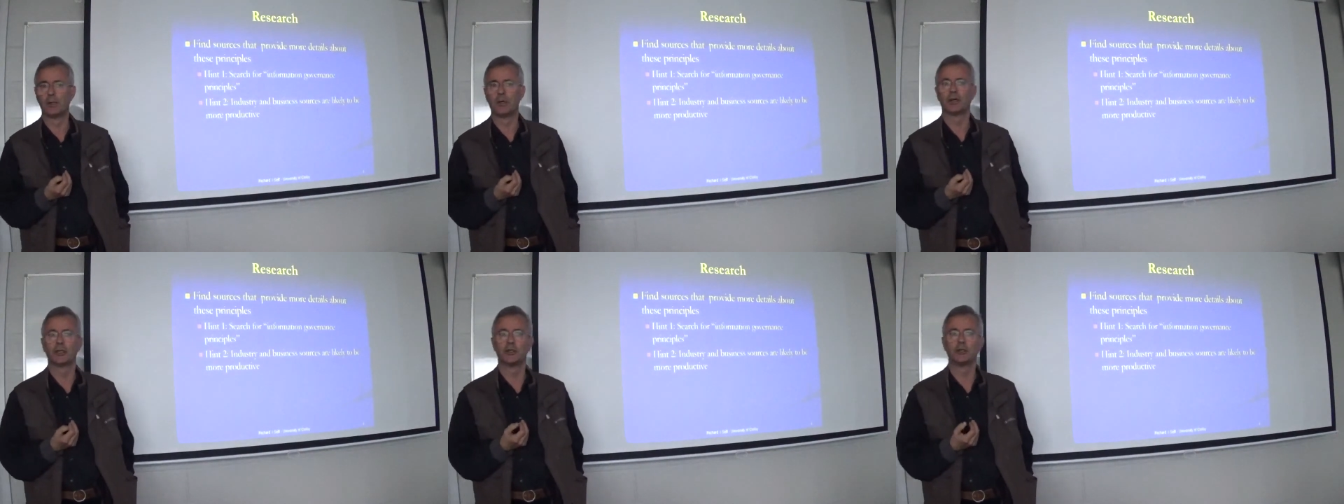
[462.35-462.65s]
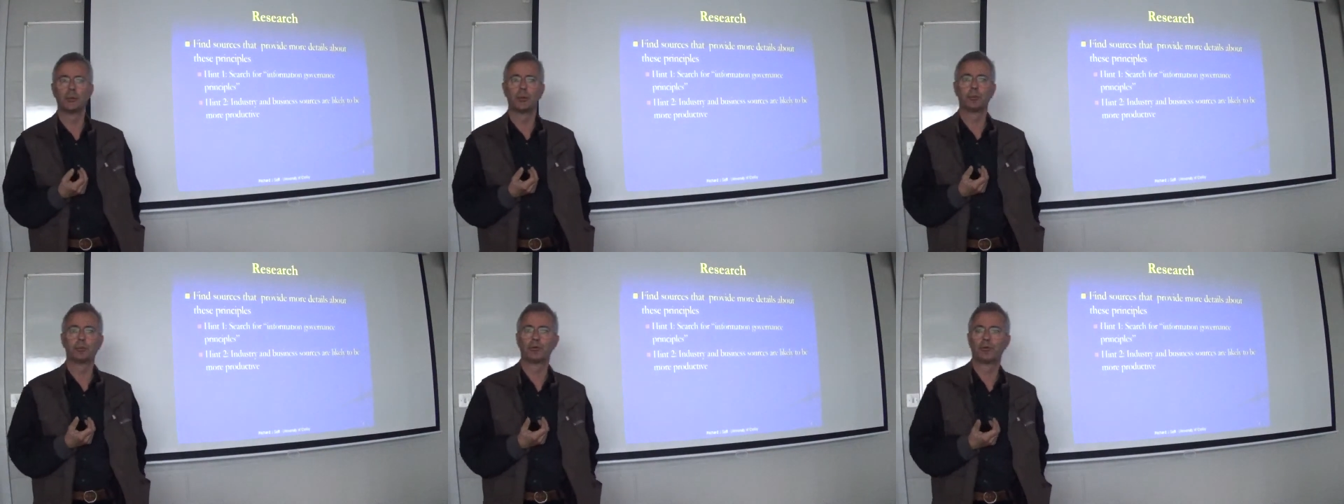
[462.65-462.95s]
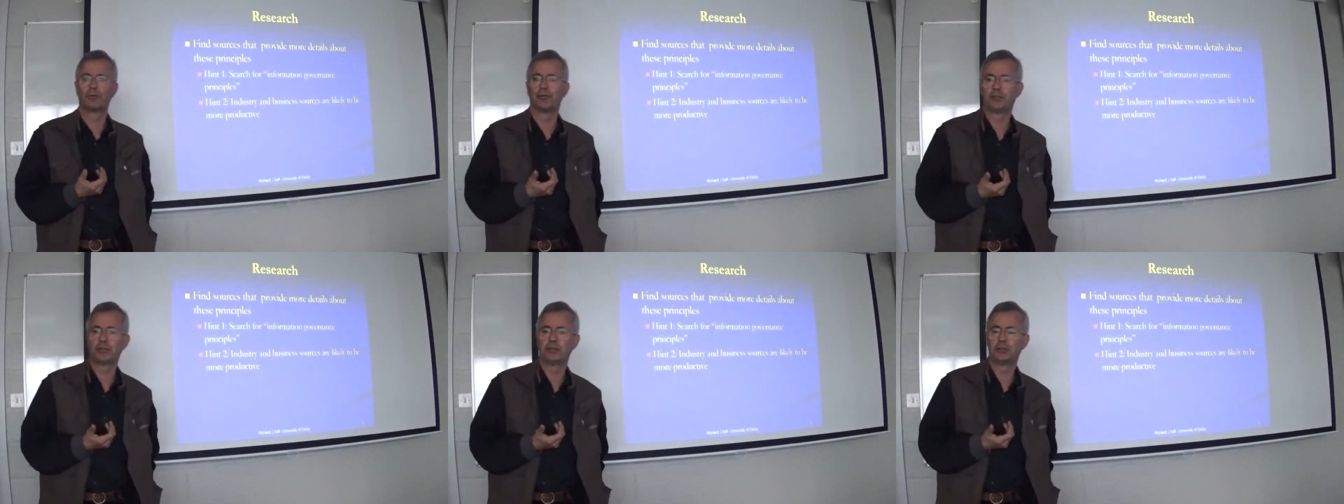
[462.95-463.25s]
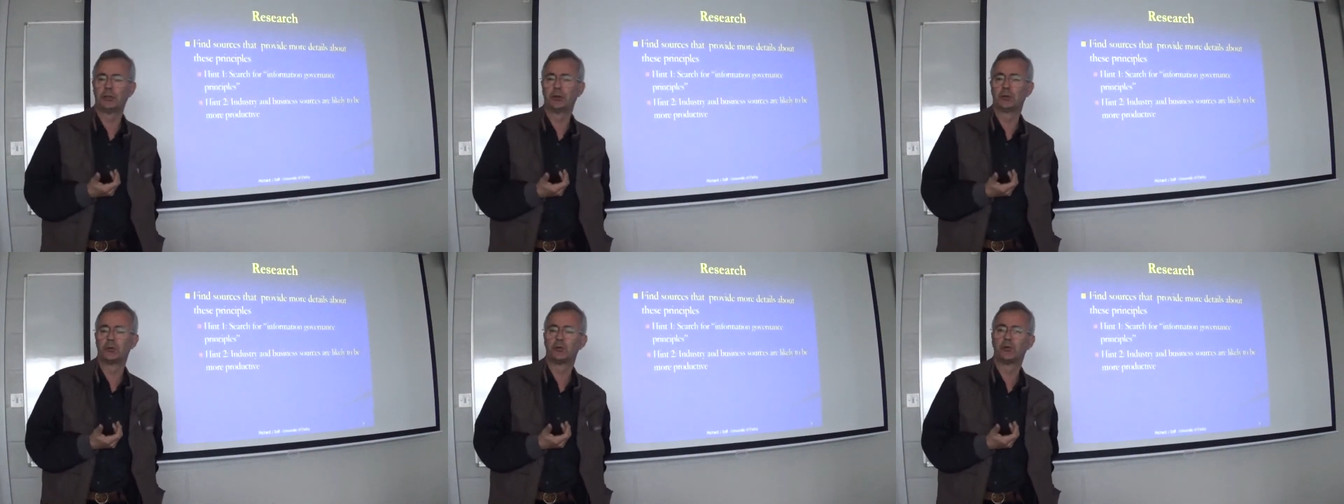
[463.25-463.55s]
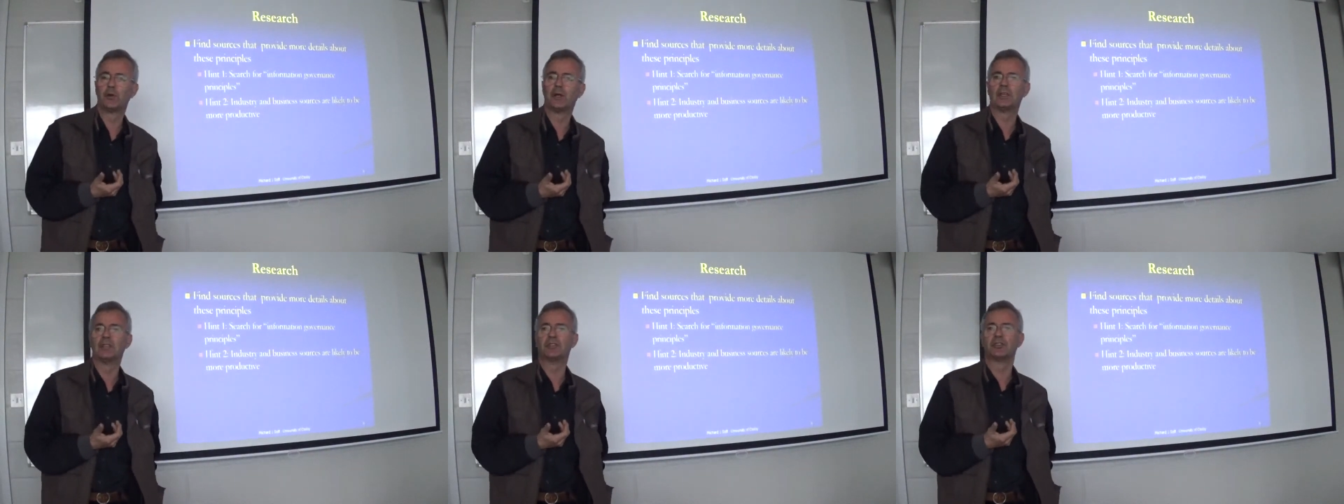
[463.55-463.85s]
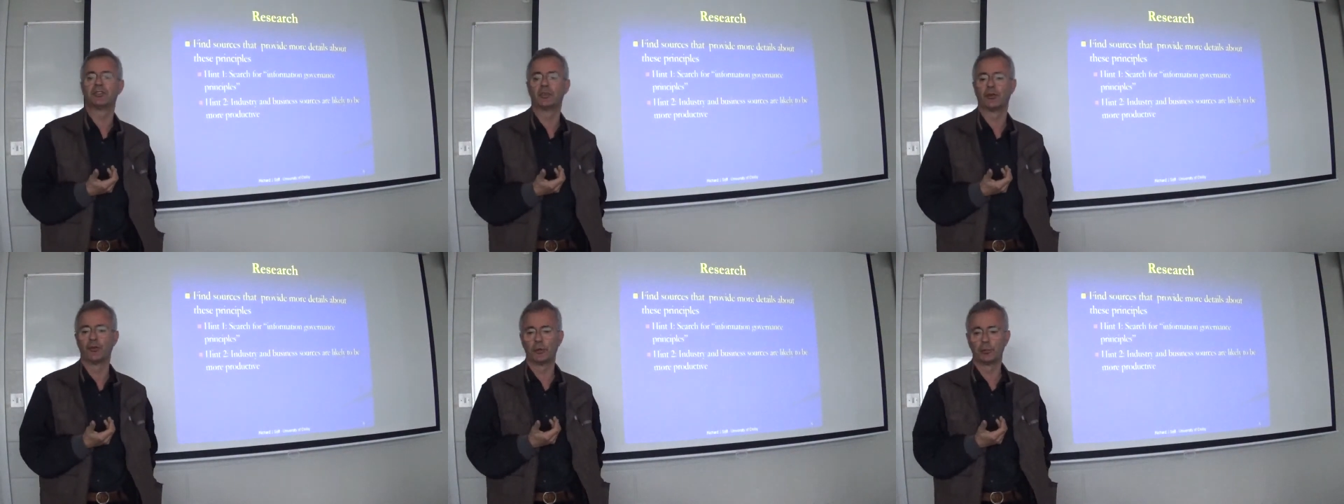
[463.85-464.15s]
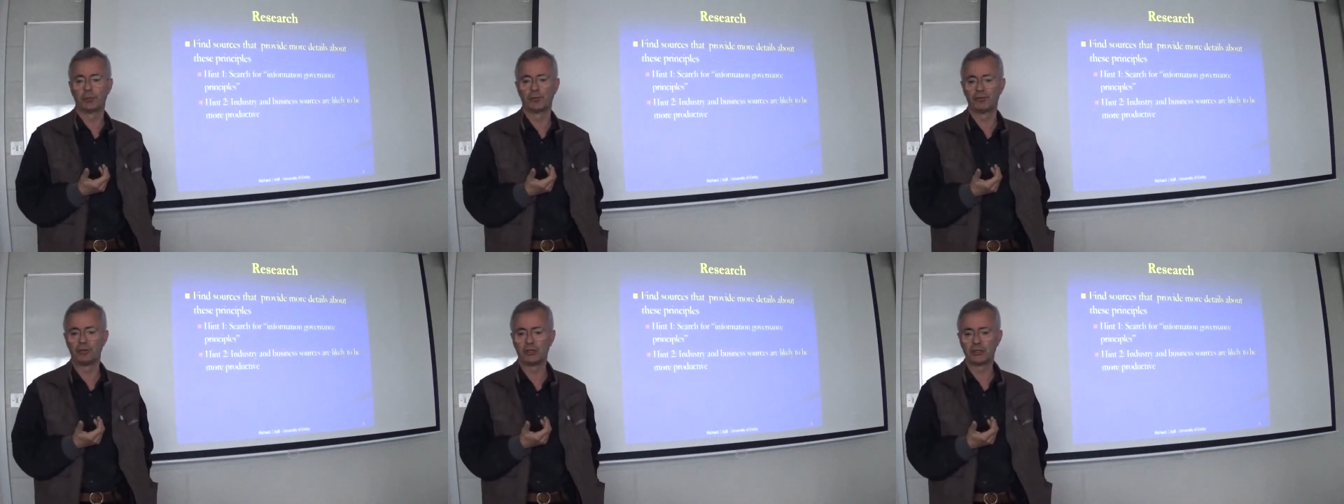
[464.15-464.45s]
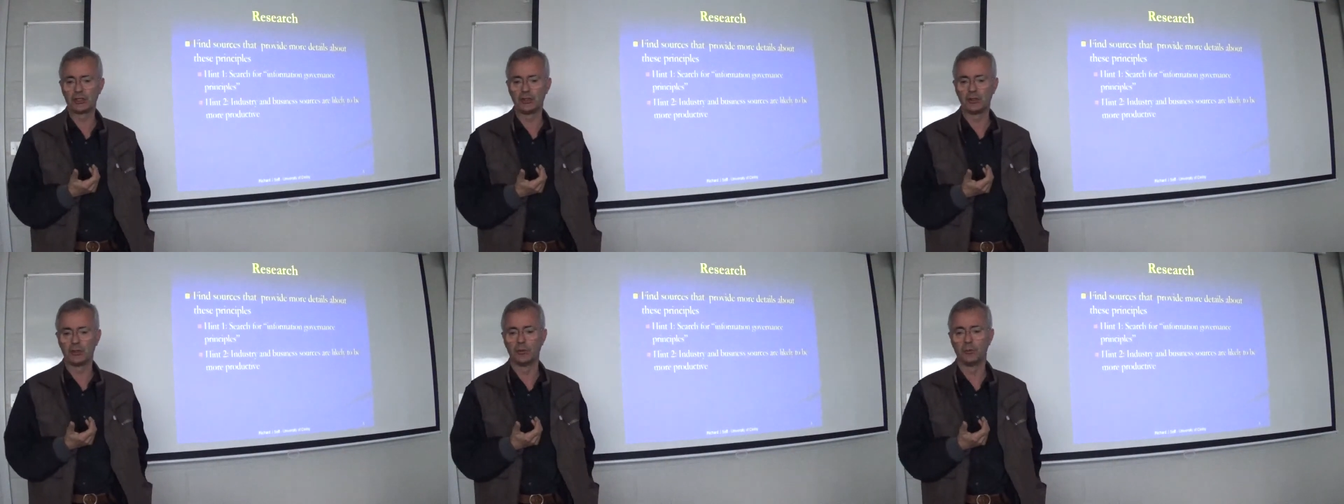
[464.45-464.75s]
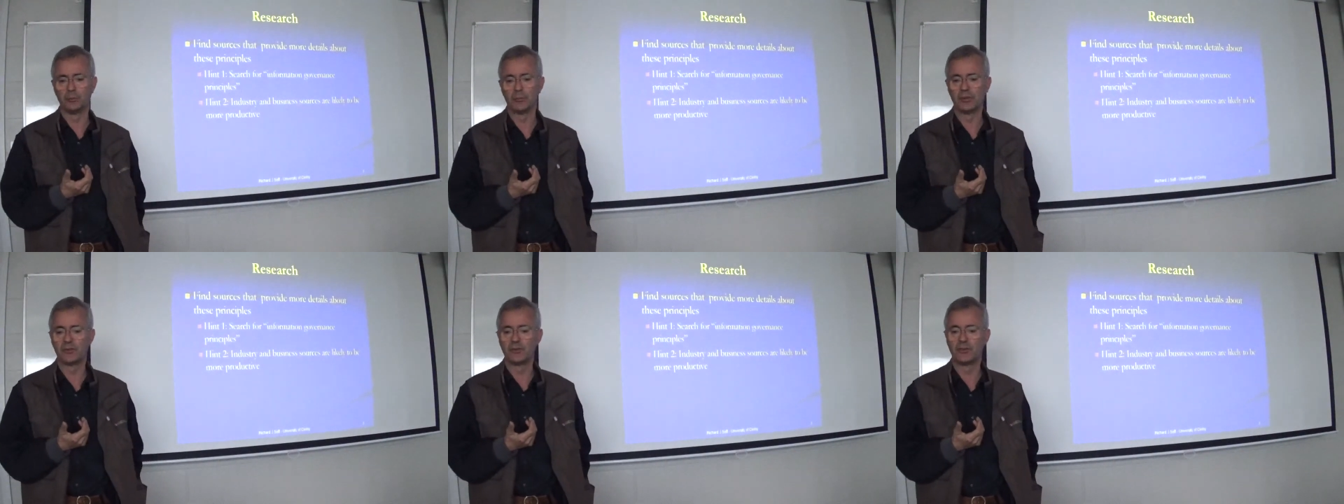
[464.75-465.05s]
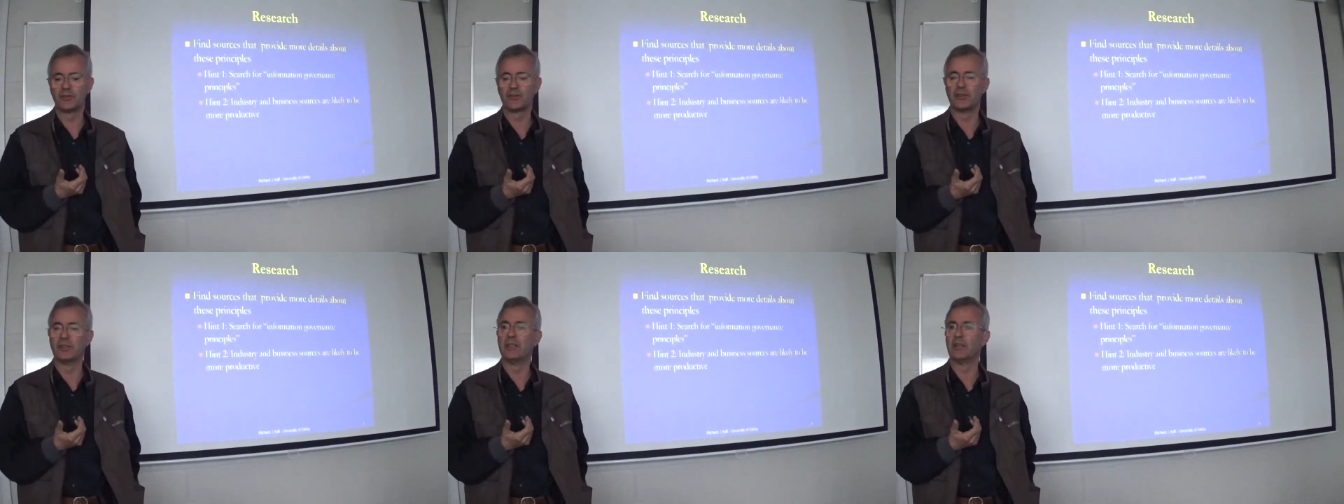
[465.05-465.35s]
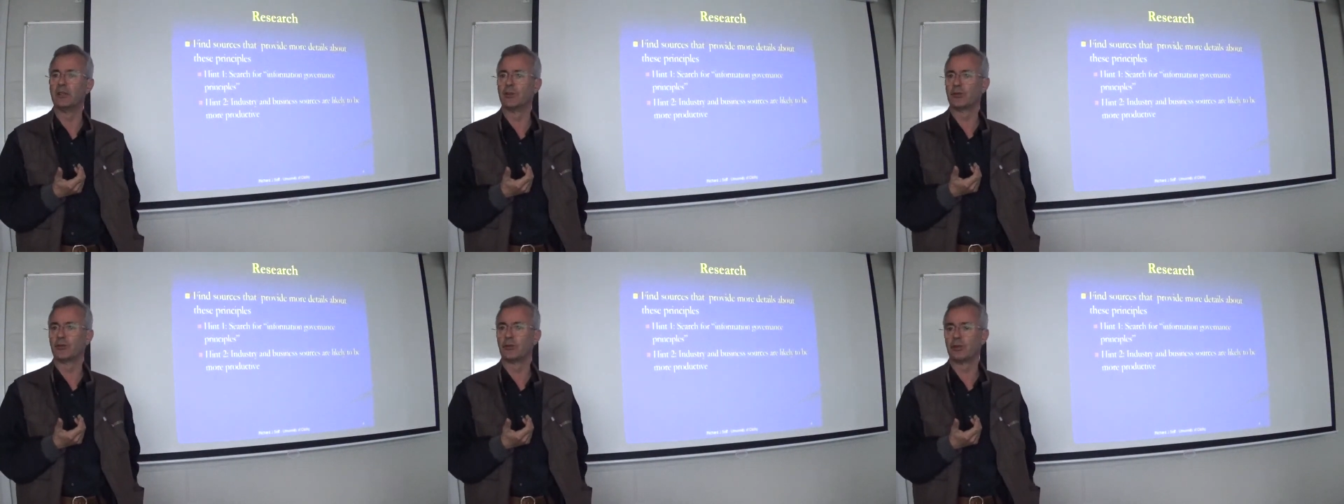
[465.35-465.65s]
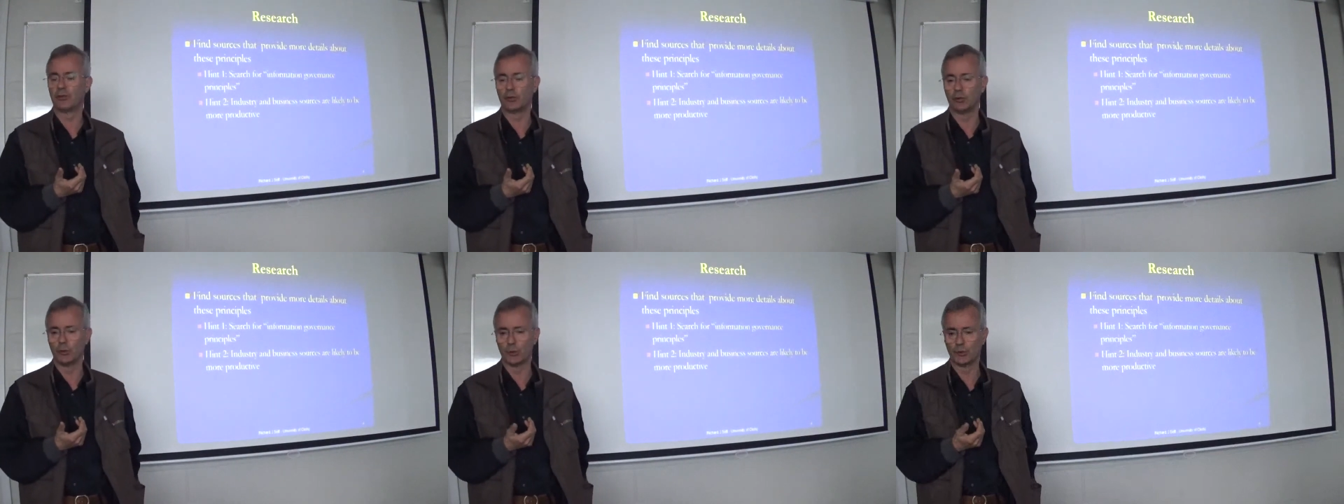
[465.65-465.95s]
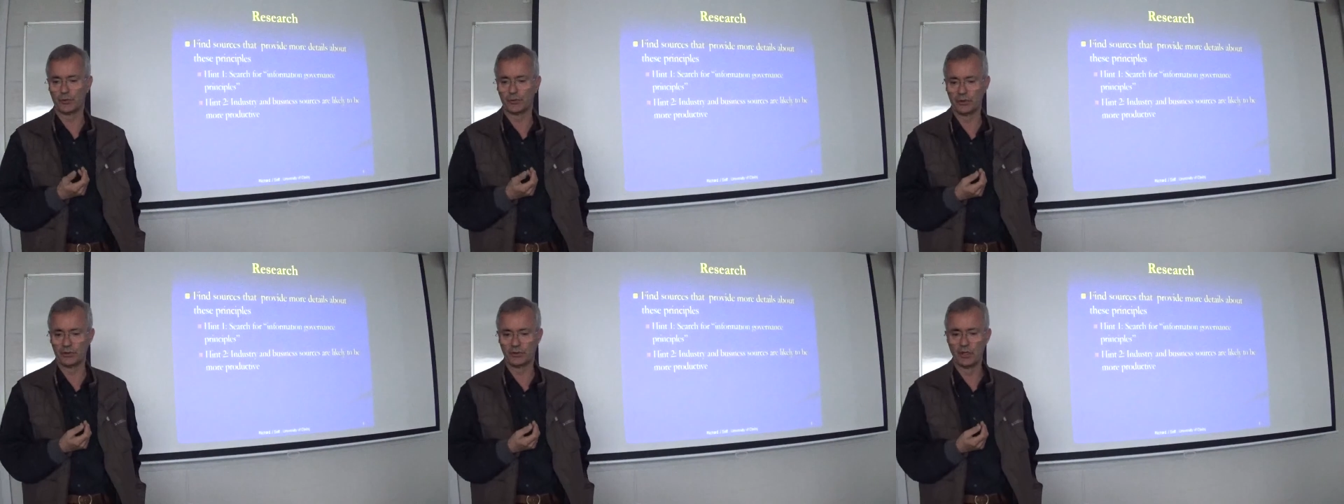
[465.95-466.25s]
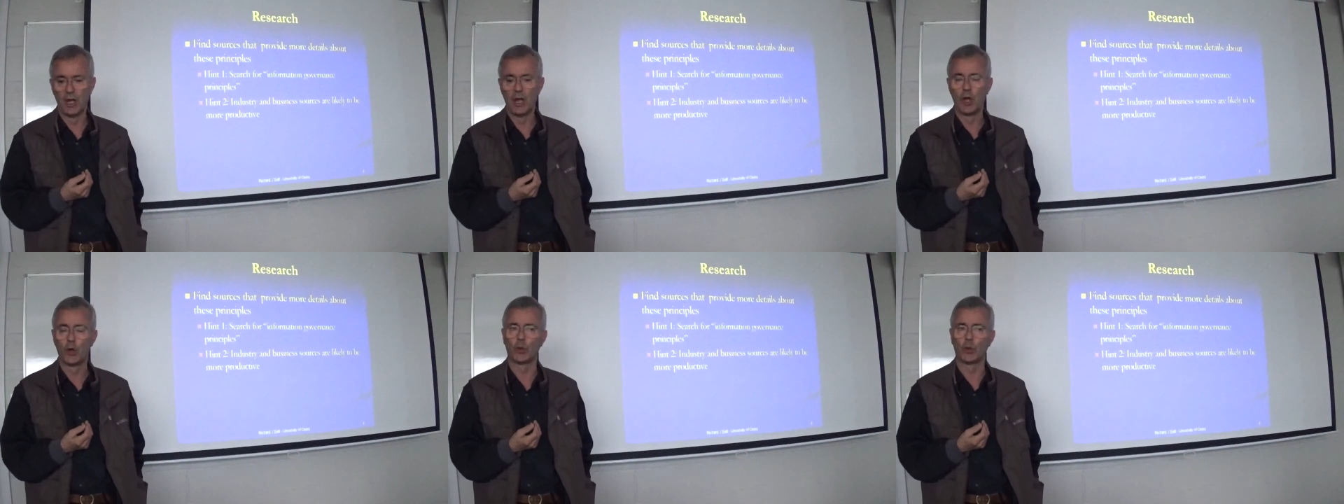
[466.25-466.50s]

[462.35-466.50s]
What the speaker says: are going to be professional advice on the professional and business and industry sources,